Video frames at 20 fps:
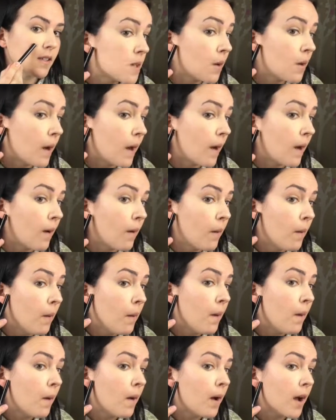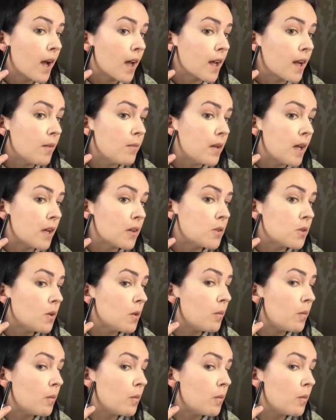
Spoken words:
So now I come down to